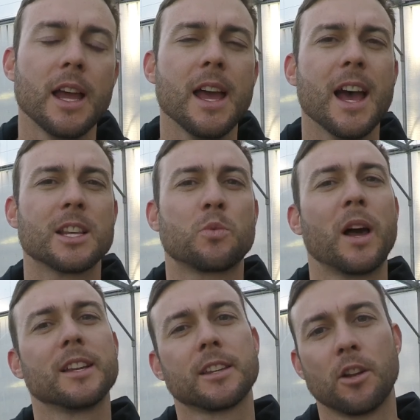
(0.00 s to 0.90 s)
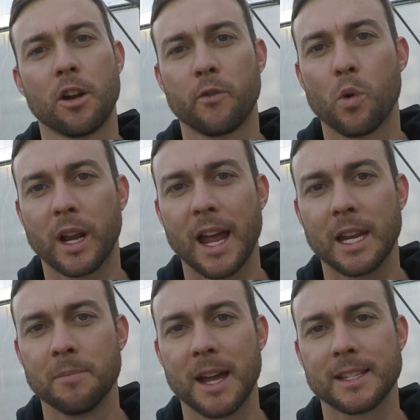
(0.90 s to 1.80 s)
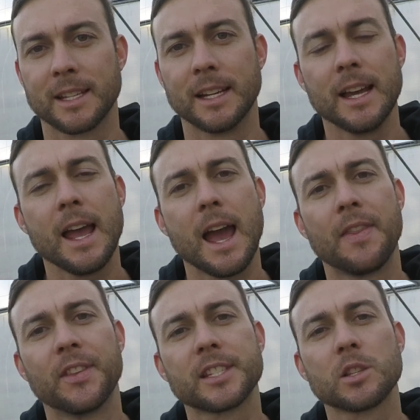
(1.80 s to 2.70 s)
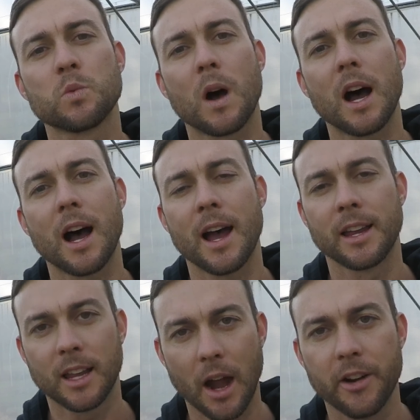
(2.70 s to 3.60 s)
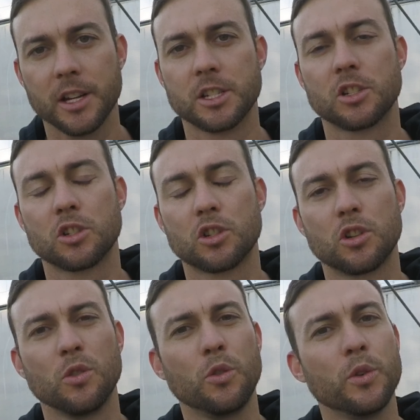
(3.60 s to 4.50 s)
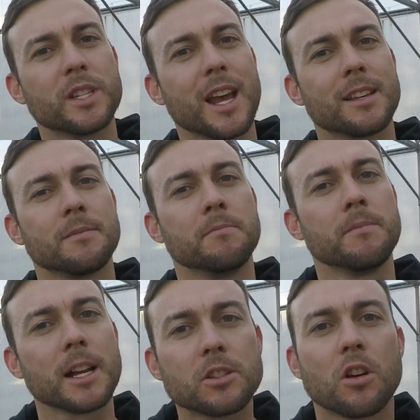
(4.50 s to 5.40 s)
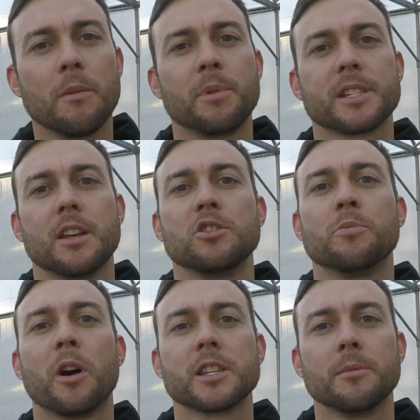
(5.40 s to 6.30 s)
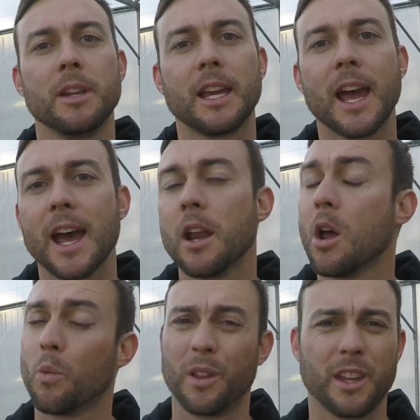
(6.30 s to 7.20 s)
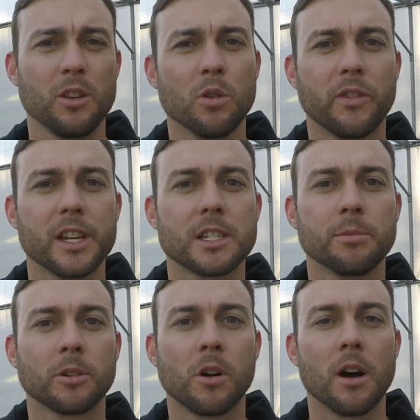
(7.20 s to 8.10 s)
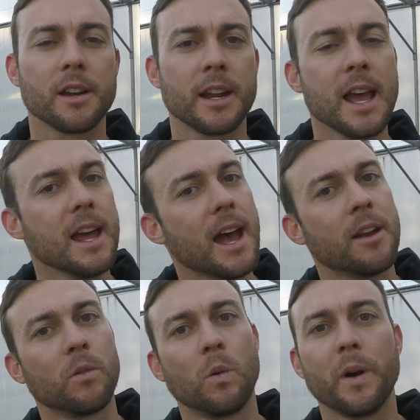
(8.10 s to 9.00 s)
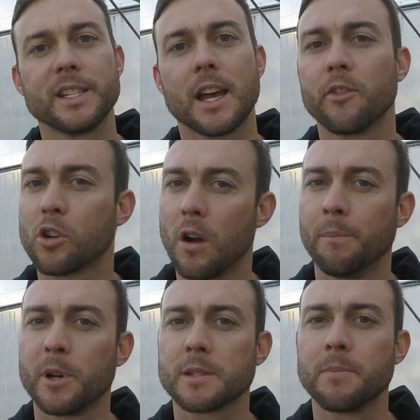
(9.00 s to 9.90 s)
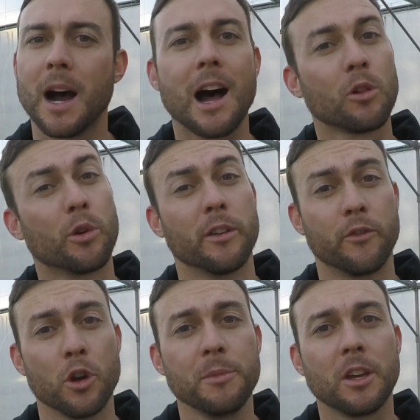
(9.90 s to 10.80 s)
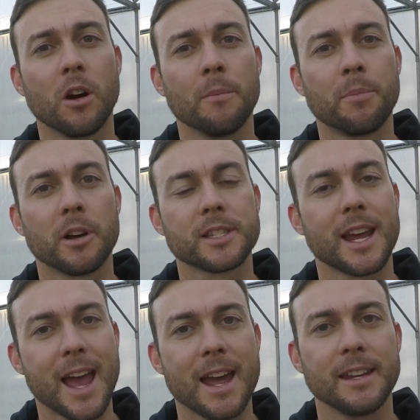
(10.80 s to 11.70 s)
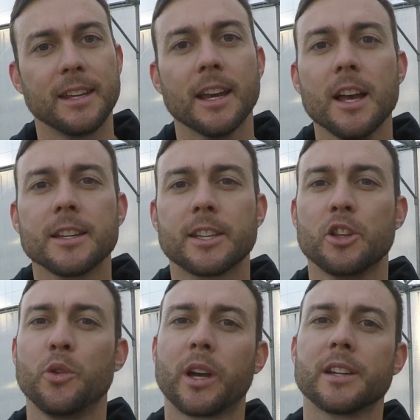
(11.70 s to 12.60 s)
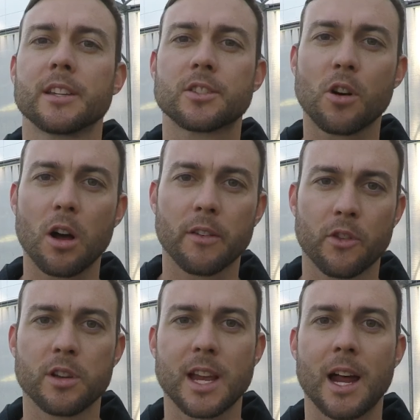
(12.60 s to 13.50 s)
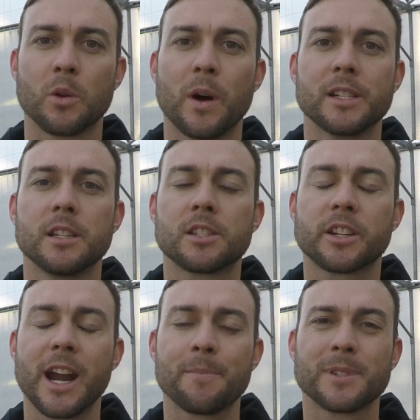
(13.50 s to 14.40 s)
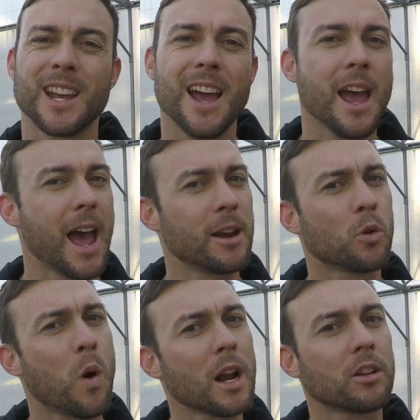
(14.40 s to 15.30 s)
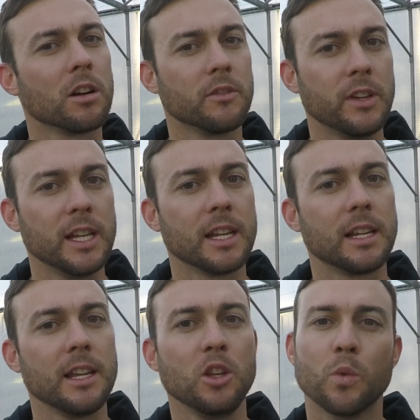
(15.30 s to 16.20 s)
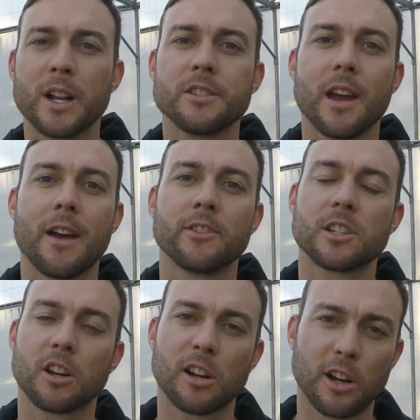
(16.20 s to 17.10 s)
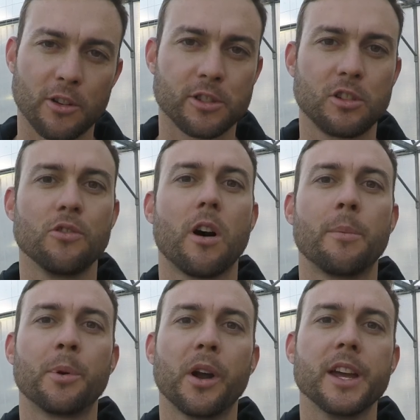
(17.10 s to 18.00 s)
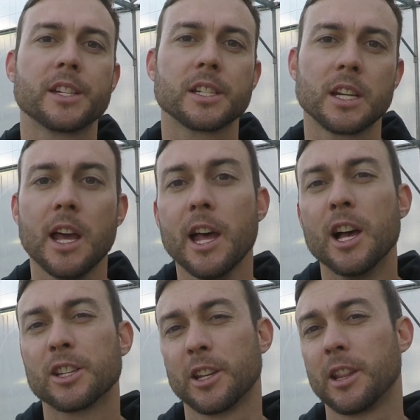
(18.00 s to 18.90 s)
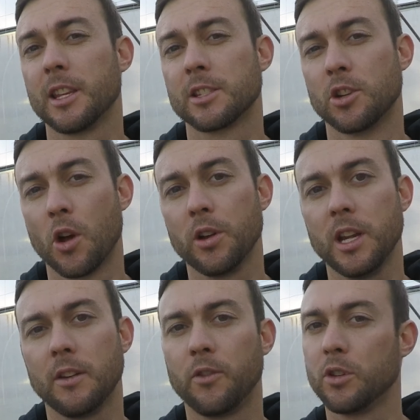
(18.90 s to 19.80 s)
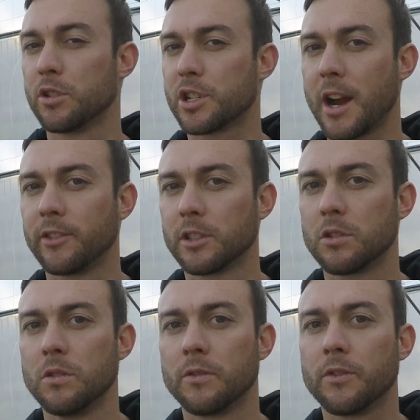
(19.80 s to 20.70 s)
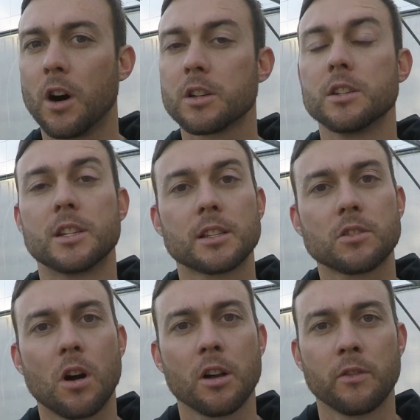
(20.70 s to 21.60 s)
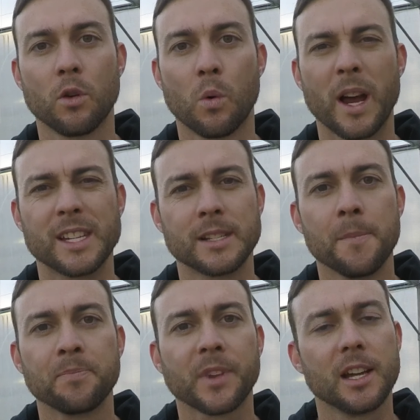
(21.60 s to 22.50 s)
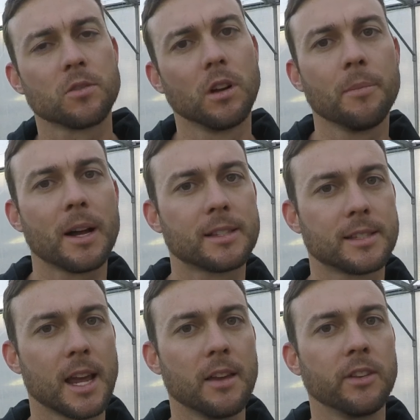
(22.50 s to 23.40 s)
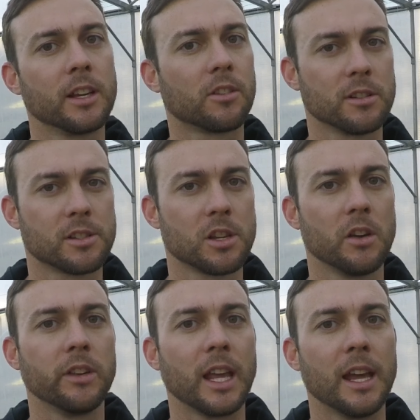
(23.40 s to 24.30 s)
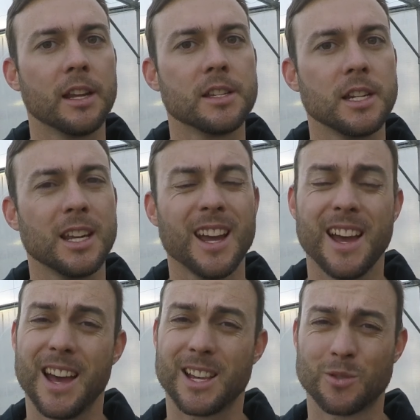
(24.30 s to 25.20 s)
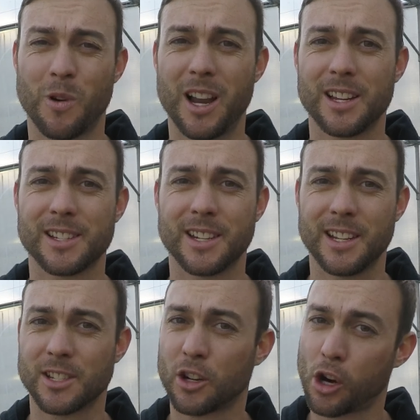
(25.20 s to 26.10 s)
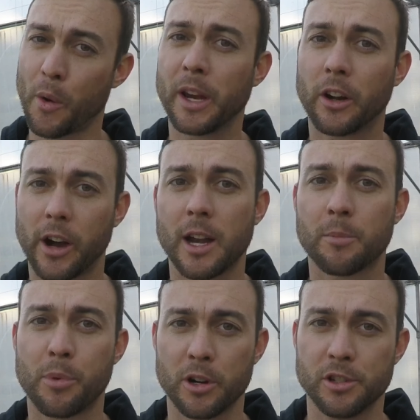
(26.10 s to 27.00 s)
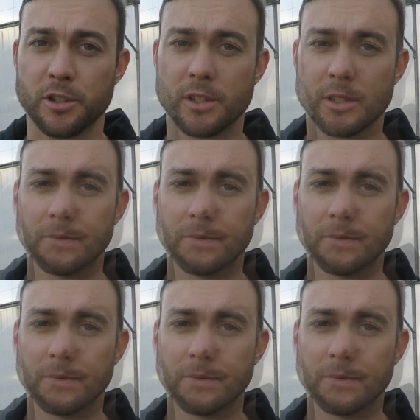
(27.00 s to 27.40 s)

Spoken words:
as well as a lot of organic matter, and this is why I encourage to use as much compost as you possibly can within your vegetable garden, and always have a compost pile or a vermicomposter handy so that you can discard of those unwanted scraps, and quite conveniently you want to have it close to your operation so that there's no need for you to travel too far to discard of your waste. It's all about saving and conserving energy as well as it is growing great produce.